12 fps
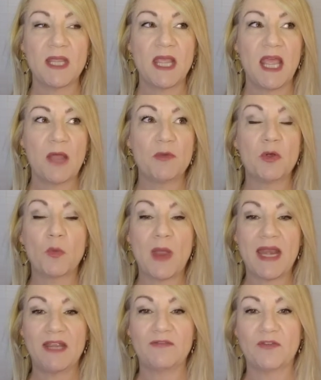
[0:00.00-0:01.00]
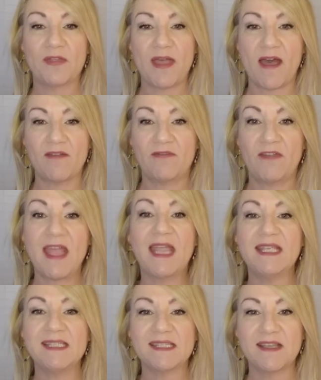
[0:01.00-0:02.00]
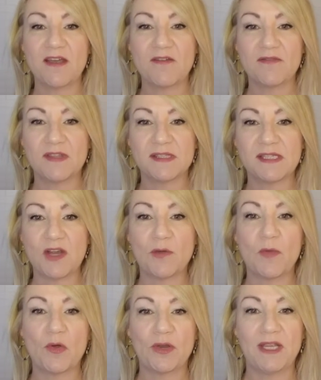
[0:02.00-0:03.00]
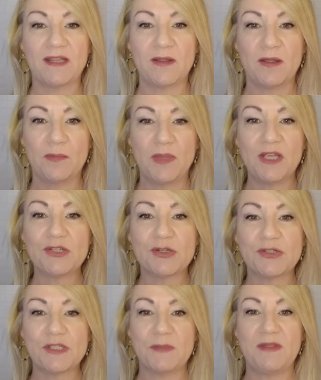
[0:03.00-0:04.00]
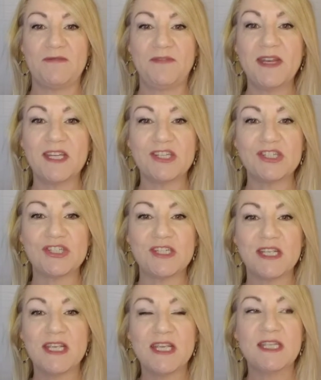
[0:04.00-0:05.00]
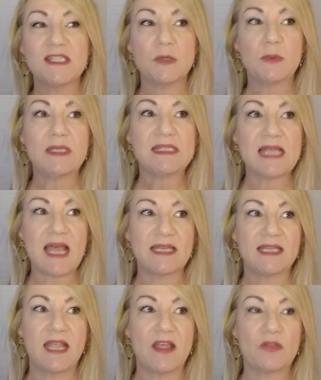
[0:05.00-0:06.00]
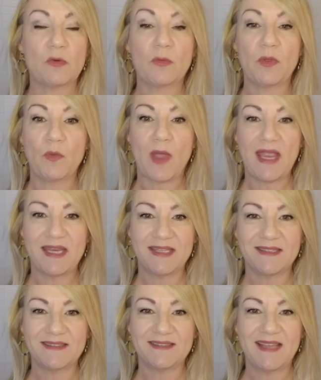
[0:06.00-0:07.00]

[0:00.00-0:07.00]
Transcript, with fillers: and we were waiting for that phase of the ceremony and the pictures to be finished. So we sat together and we waited. And